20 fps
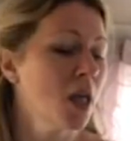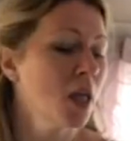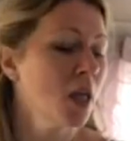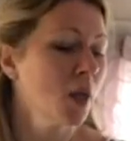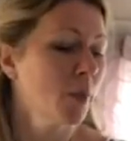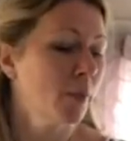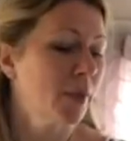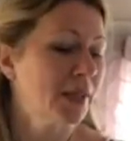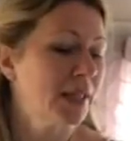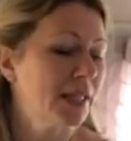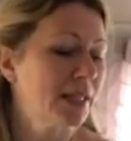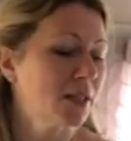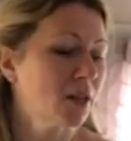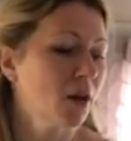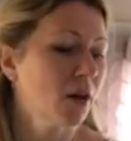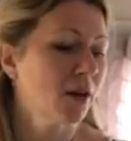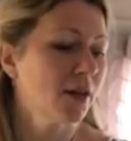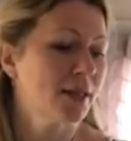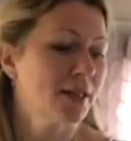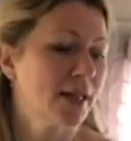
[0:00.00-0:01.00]
But this
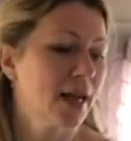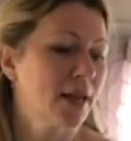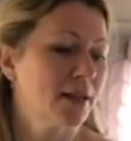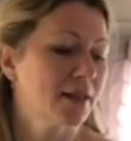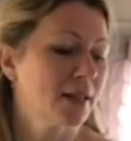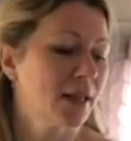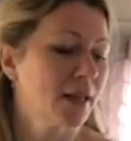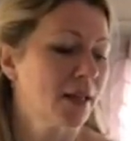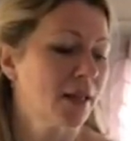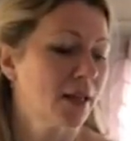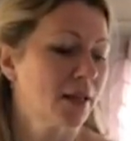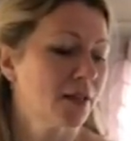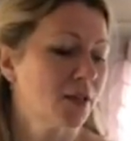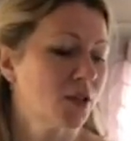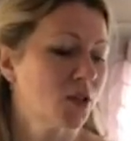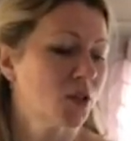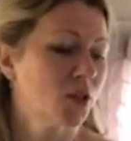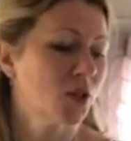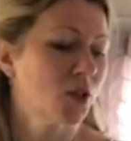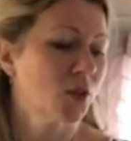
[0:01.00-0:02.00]
card is asking
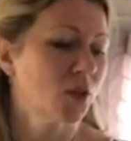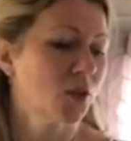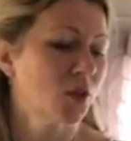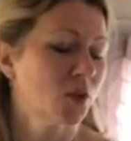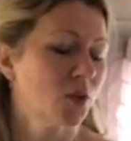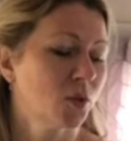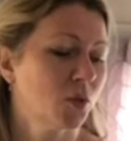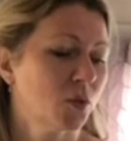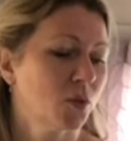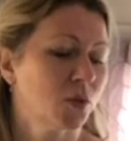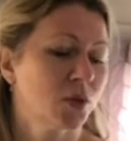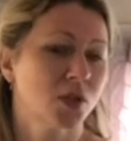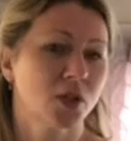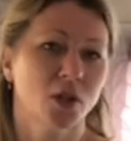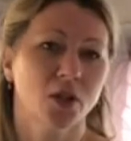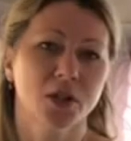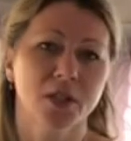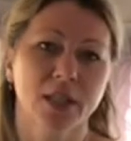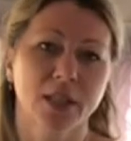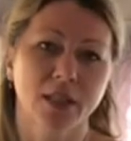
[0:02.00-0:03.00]
us to
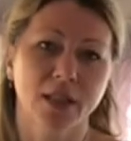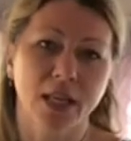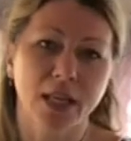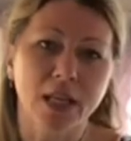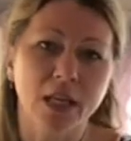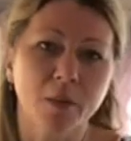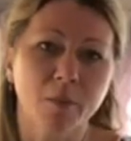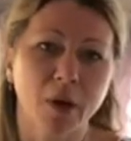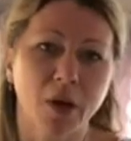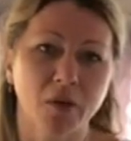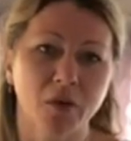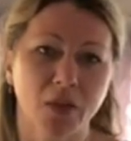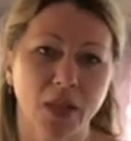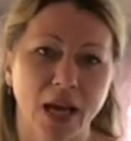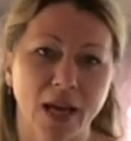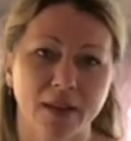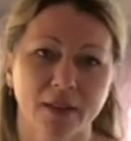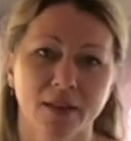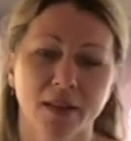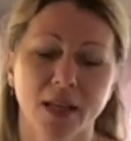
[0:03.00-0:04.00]
start to think about
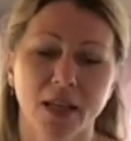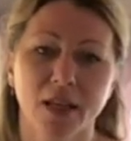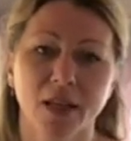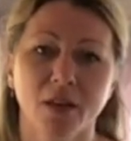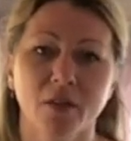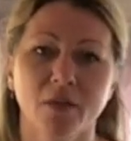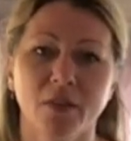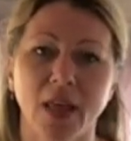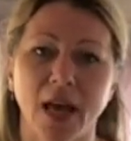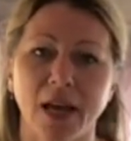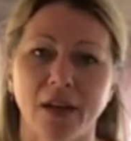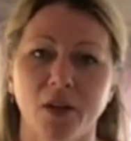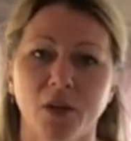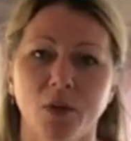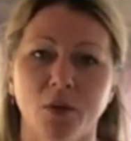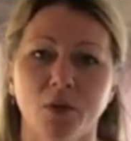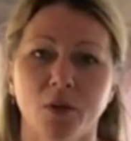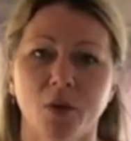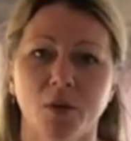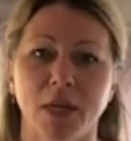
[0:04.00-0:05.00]
that. Think of that
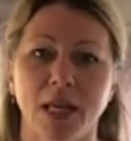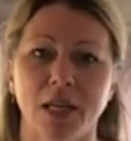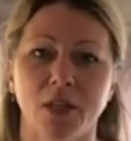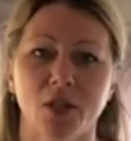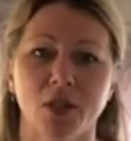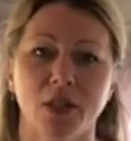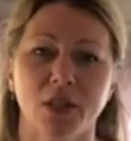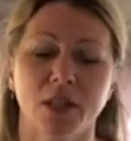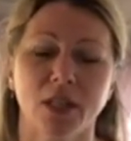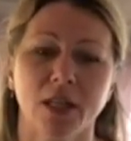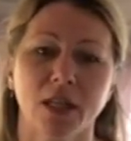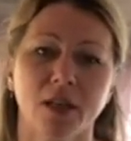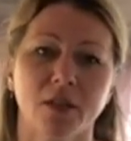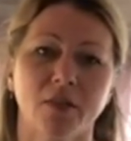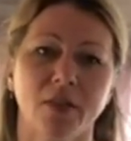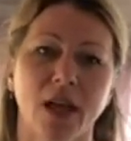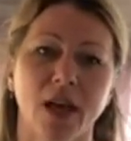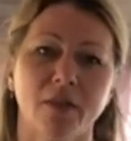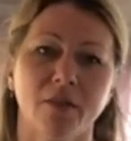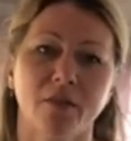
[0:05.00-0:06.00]
new location. Think
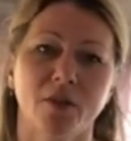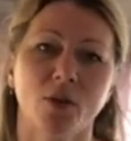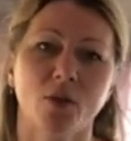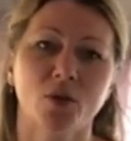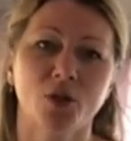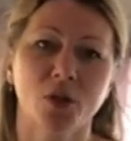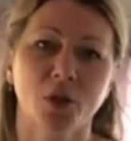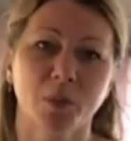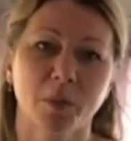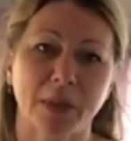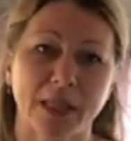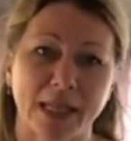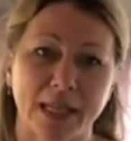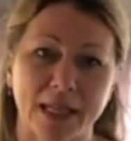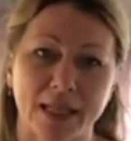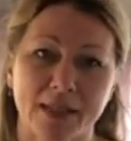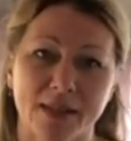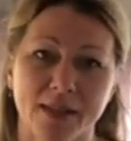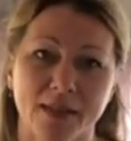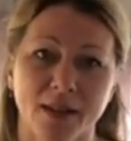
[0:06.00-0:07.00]
of that future
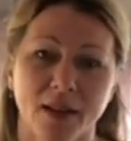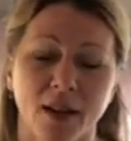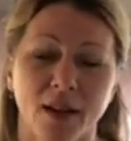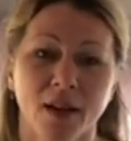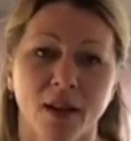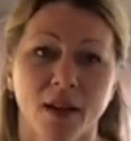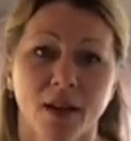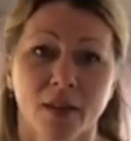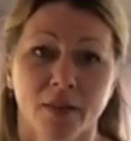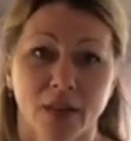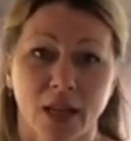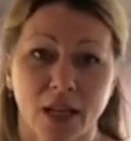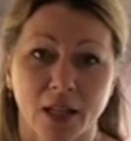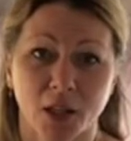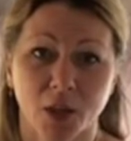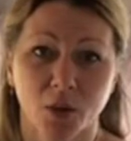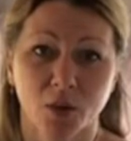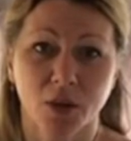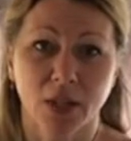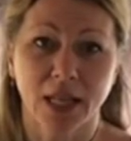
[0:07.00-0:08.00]
place
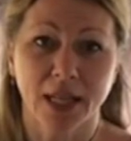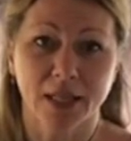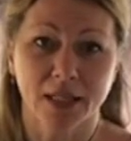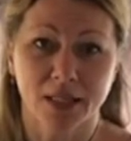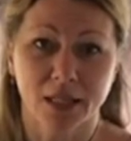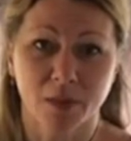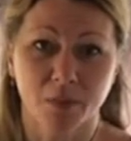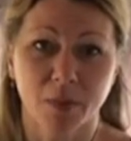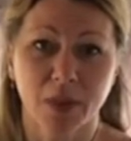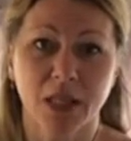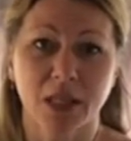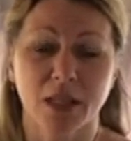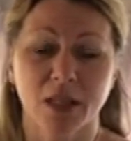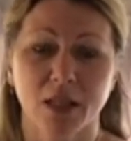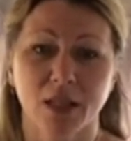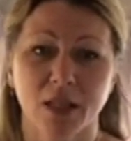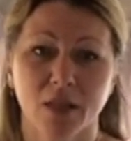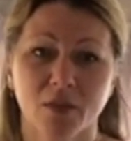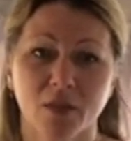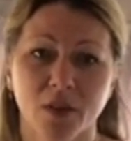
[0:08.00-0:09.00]
that you'd like to be,
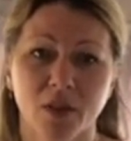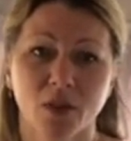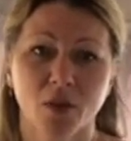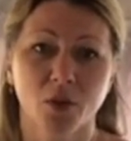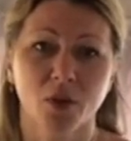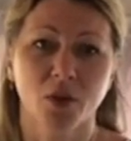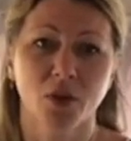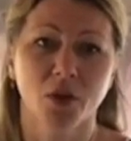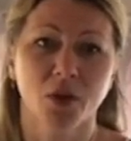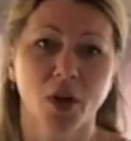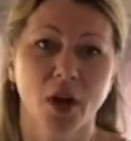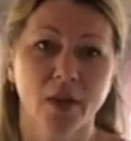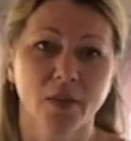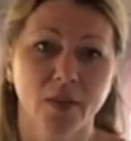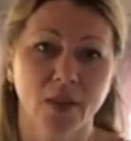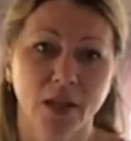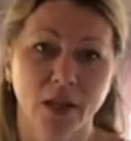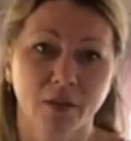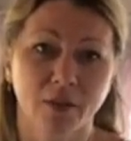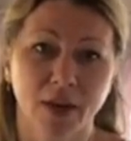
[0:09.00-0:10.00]
even though you're not
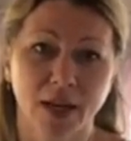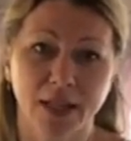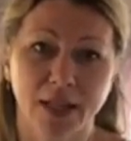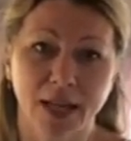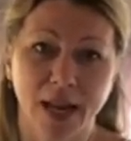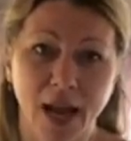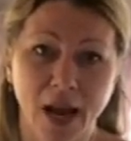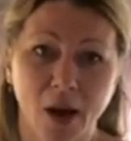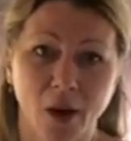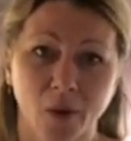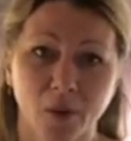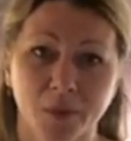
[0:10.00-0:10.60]
there right now.